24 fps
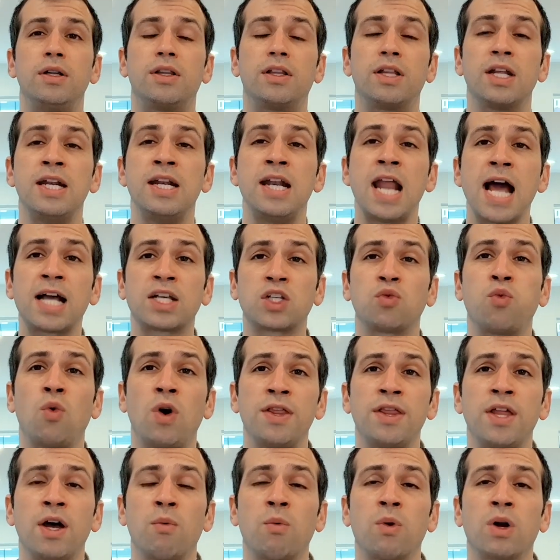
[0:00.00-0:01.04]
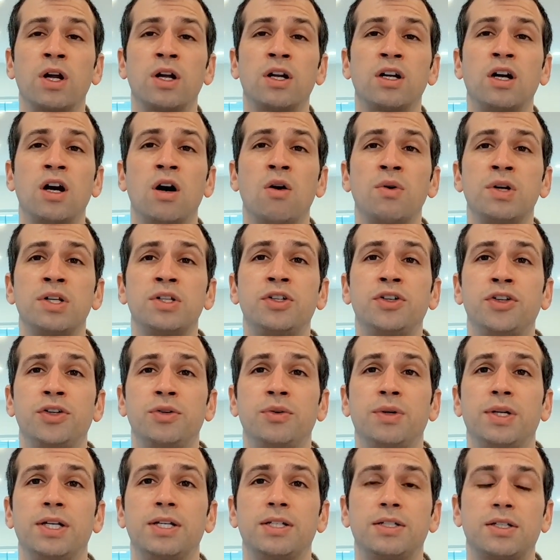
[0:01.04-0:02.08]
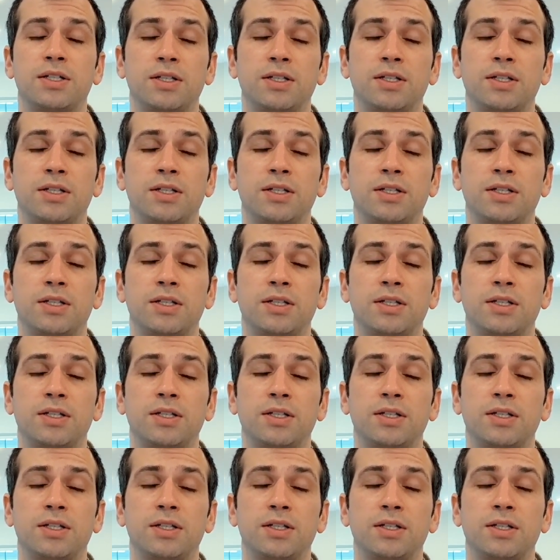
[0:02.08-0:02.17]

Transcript: The next one that we're gonna go into is